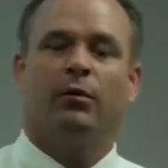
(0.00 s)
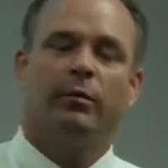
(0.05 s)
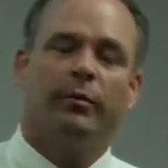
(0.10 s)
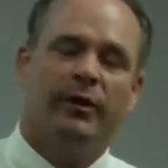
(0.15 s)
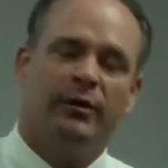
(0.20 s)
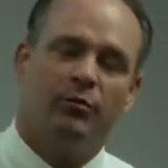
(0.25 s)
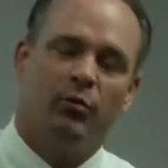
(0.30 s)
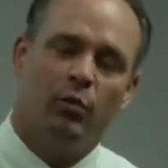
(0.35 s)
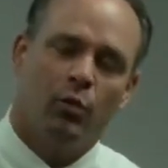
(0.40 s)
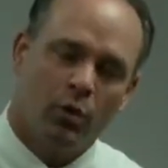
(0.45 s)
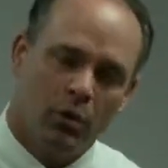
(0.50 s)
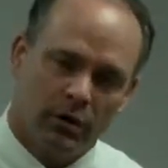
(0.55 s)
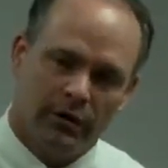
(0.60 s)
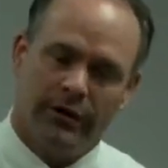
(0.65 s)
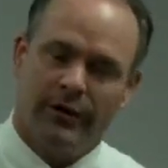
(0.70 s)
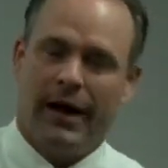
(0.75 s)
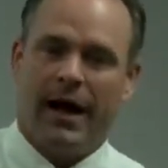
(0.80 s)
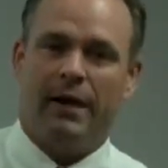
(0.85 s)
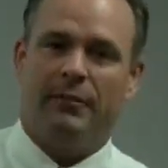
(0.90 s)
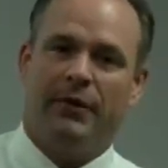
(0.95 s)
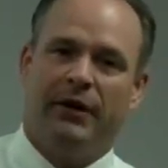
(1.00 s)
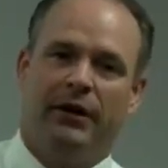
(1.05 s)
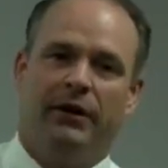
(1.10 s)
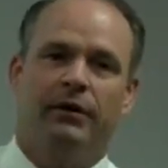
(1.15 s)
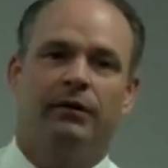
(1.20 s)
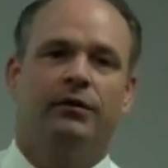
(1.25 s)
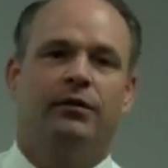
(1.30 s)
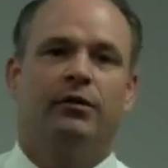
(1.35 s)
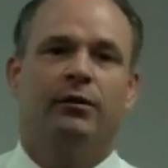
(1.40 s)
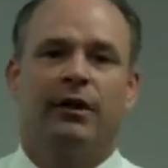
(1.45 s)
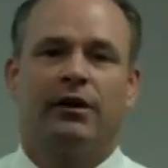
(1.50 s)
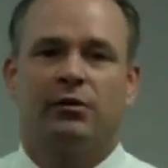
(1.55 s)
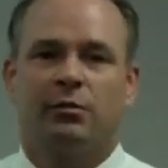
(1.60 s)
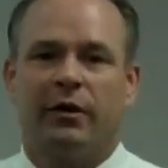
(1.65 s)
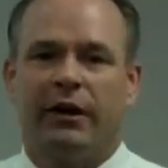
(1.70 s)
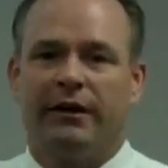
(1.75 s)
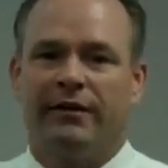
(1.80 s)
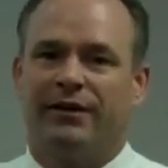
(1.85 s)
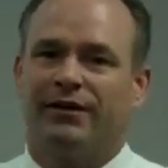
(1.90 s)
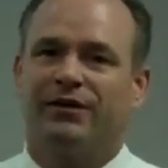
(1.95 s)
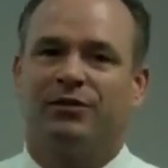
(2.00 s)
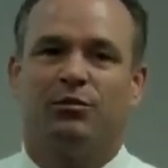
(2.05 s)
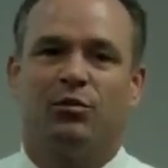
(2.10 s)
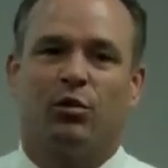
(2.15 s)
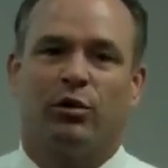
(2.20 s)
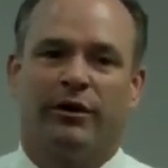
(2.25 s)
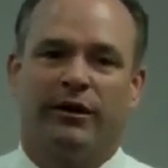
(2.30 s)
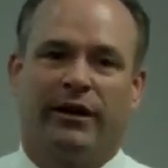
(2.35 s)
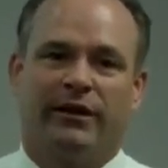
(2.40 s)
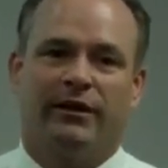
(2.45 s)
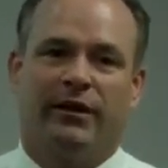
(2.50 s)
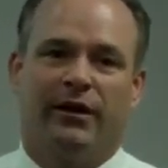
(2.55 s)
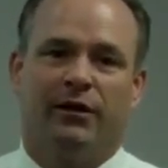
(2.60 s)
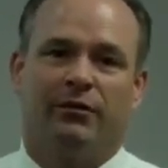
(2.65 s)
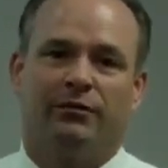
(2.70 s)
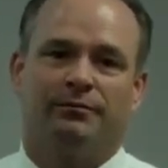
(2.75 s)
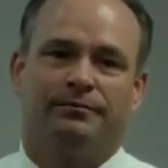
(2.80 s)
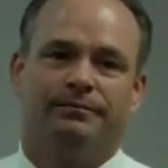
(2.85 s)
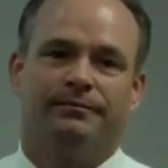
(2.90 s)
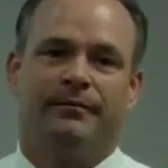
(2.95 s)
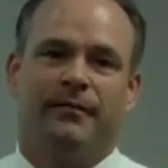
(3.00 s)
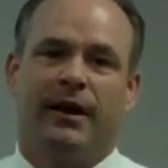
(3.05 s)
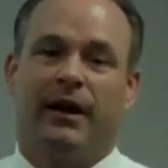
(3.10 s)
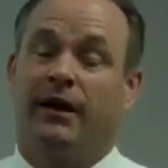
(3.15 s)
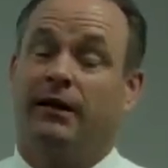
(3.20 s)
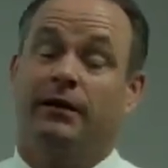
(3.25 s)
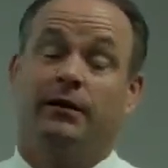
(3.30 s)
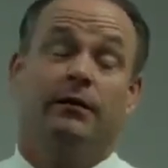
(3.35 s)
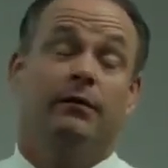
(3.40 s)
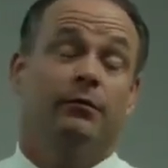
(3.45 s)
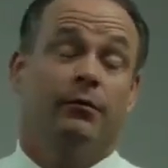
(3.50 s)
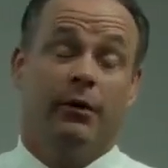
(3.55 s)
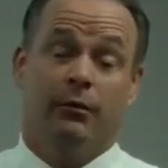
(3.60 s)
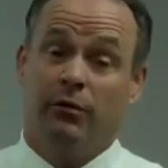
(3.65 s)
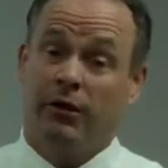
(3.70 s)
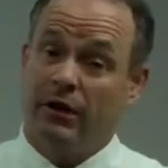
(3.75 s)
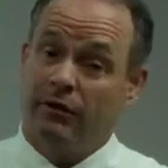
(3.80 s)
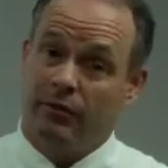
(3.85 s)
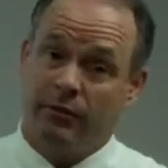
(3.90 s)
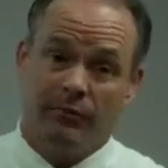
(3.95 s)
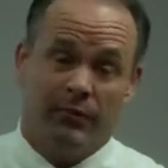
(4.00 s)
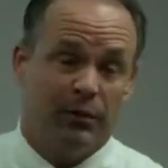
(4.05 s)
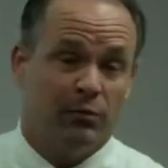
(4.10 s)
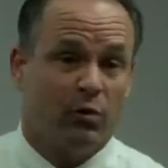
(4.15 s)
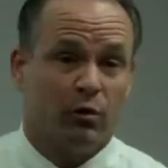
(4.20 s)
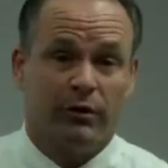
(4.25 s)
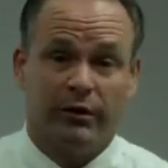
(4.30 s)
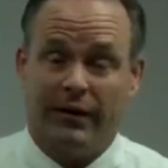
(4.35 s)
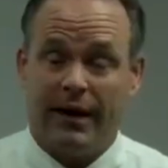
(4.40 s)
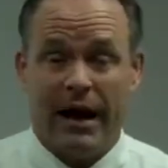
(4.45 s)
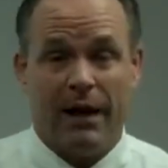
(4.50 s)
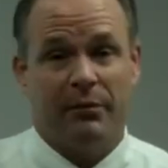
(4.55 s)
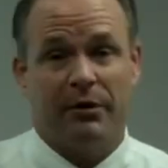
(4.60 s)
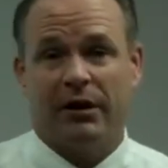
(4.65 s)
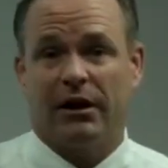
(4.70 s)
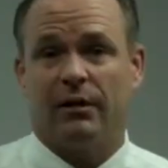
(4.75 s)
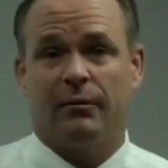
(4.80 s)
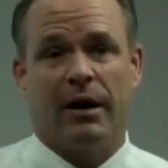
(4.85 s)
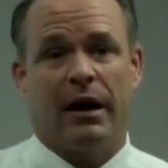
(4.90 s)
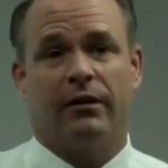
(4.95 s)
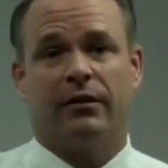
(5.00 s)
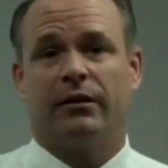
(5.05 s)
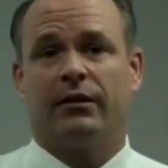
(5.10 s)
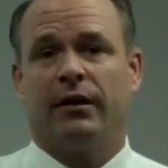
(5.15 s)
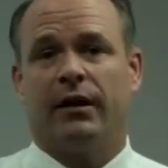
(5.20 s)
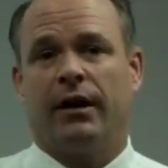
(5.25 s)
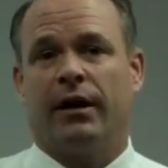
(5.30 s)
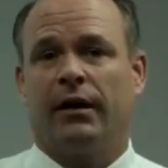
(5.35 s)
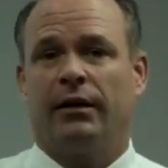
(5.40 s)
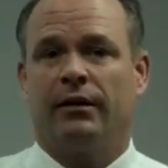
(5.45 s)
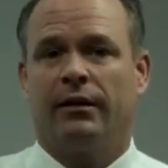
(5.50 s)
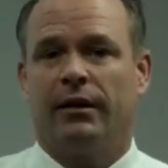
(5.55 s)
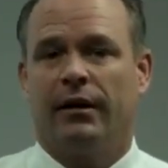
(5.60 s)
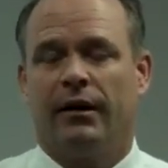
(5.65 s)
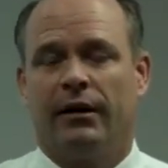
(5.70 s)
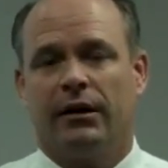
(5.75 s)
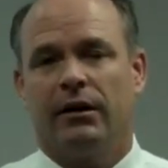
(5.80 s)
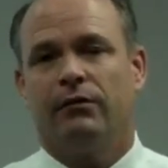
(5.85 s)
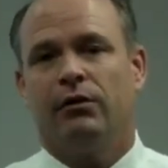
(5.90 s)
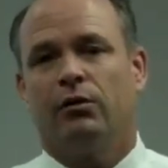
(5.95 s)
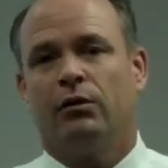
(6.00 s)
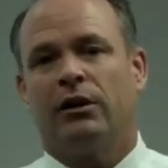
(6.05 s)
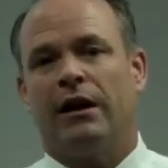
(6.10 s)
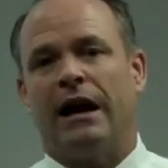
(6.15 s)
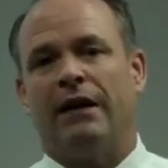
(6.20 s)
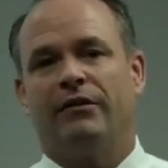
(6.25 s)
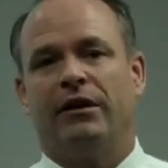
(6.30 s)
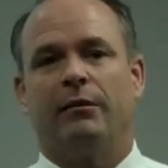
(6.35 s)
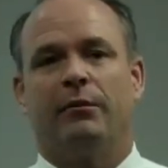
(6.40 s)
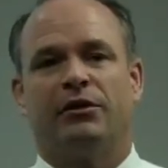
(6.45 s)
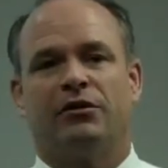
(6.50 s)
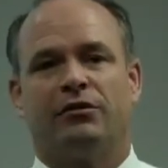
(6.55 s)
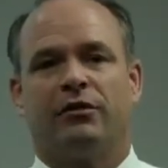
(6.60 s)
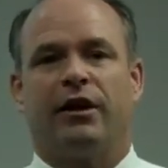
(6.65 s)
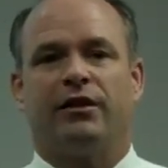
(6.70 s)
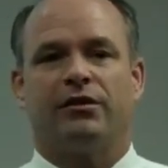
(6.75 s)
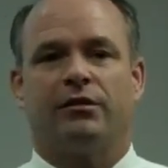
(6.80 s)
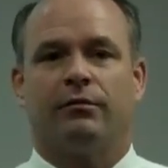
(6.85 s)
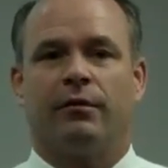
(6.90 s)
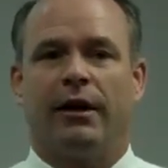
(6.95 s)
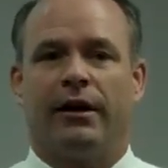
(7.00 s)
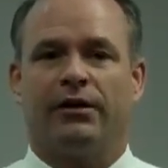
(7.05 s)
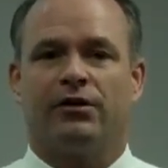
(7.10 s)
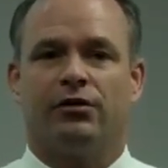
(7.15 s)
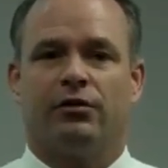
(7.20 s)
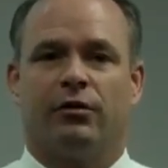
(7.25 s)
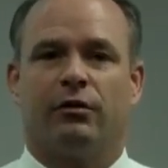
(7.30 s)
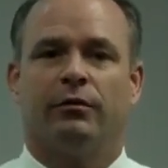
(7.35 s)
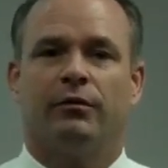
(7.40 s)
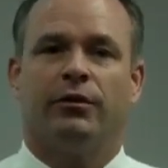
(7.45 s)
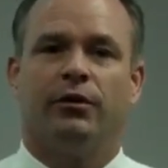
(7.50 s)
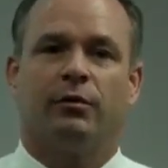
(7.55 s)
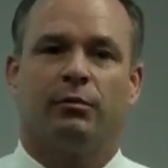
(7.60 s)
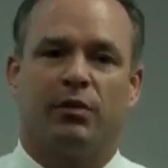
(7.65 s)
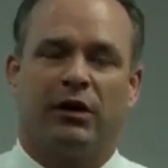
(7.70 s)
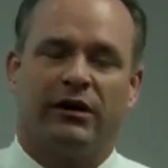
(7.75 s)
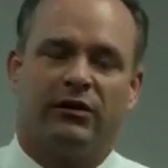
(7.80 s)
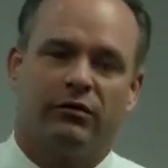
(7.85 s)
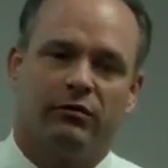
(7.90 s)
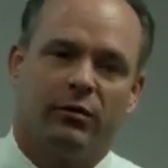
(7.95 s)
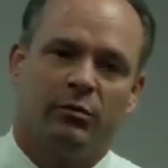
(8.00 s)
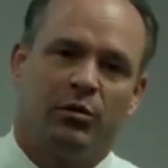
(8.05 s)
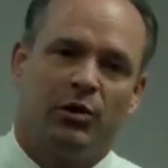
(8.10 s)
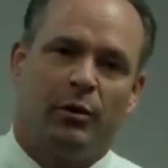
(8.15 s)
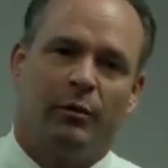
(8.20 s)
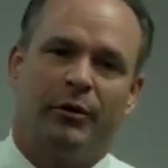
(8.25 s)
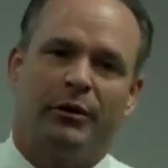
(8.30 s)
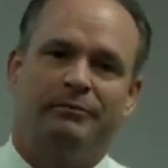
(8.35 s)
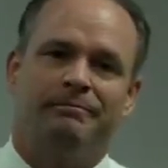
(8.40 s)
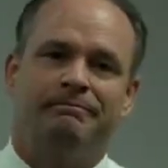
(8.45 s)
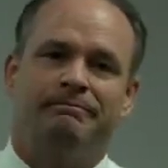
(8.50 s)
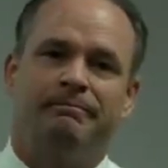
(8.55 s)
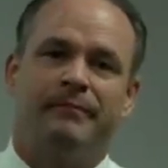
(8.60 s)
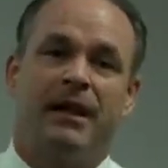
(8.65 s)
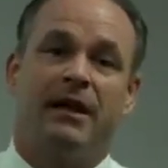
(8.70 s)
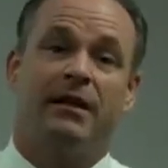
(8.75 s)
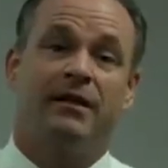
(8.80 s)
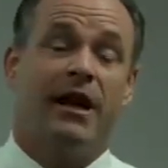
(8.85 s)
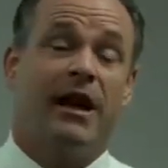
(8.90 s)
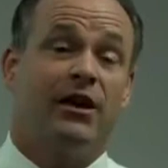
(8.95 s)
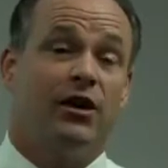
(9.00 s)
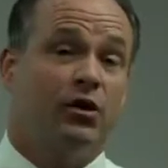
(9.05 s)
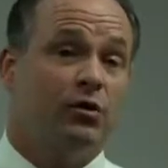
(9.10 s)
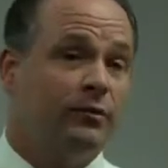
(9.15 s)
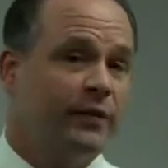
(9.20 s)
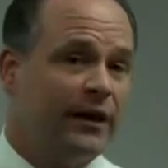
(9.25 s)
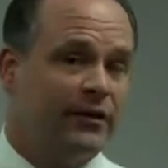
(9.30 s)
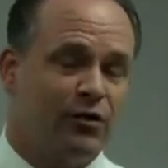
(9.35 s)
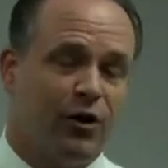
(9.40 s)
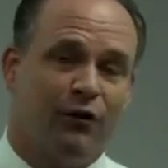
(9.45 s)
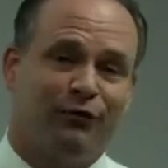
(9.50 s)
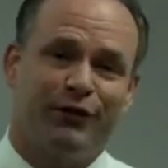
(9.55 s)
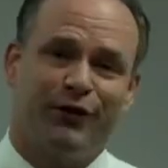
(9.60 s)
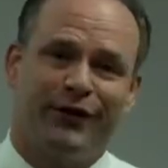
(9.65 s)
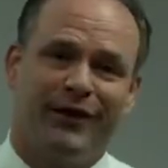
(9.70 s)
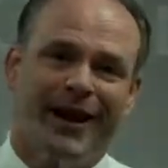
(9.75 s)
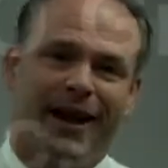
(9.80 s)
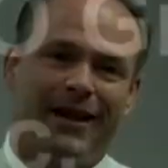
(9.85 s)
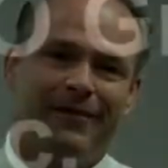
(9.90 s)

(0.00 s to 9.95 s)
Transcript: and we'll be more than happy to explain this in more detail. And we would even be more than happy to come out and give you a live demonstration right at your place of employment. Thank you. That's all for